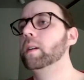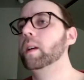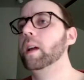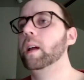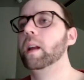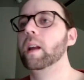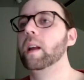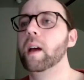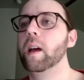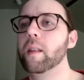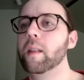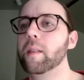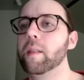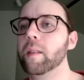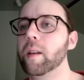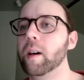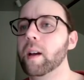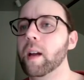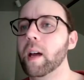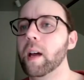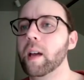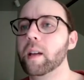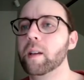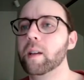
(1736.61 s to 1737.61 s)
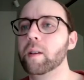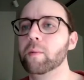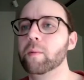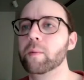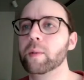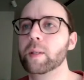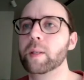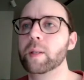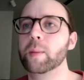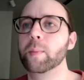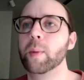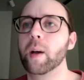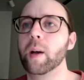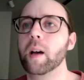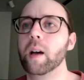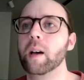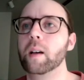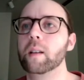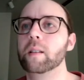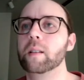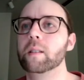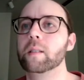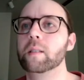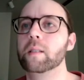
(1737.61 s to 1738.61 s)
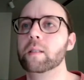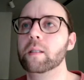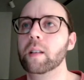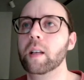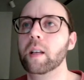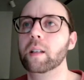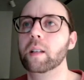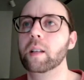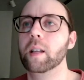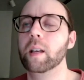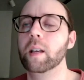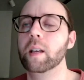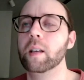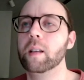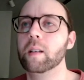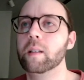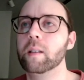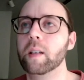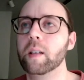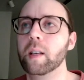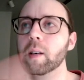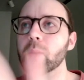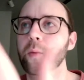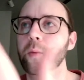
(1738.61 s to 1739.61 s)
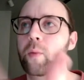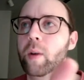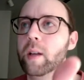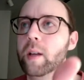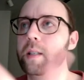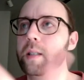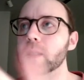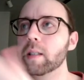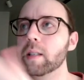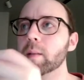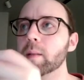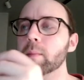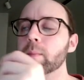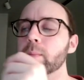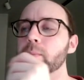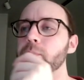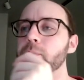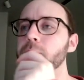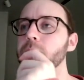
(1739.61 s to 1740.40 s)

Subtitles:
and I thought I could respond and like kind of race them,